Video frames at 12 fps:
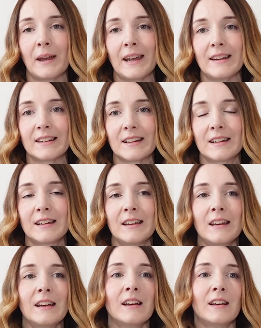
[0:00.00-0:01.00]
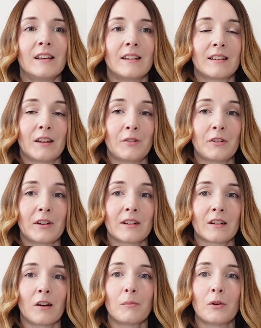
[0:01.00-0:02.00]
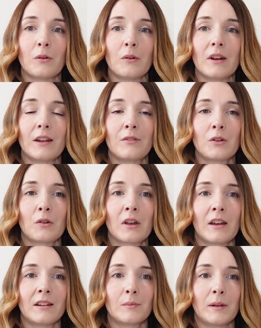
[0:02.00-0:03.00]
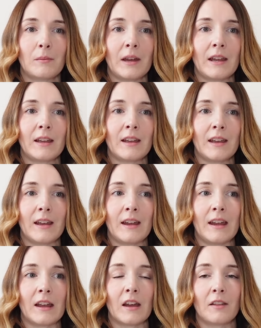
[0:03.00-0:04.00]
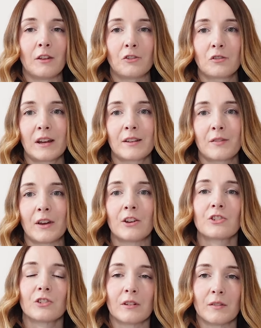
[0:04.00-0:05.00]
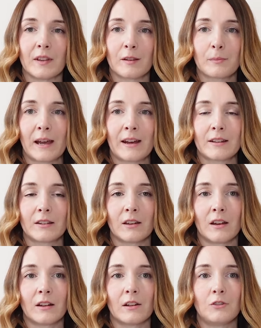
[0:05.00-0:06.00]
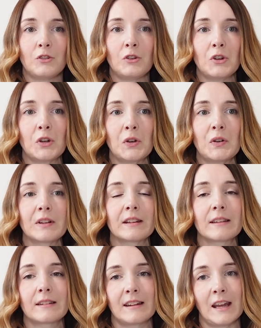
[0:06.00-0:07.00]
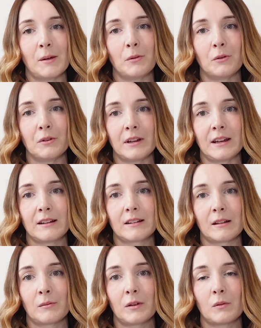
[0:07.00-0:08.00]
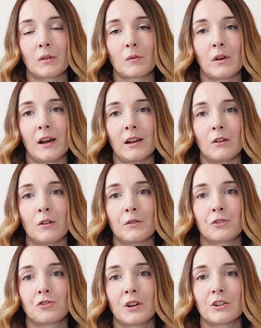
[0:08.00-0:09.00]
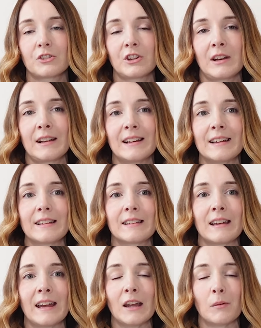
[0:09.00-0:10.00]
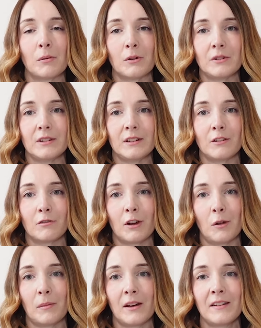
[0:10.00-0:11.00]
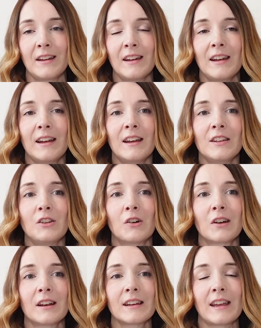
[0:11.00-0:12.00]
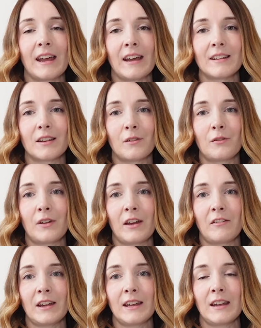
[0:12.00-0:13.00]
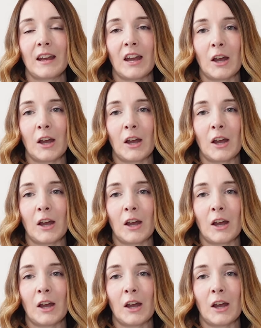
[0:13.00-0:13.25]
made it. So for example, if you're going to be making the dress version of this pattern and you use a stable knit, something with quite a lot of structure, let's say a Ponte de Roma, you're going to get a very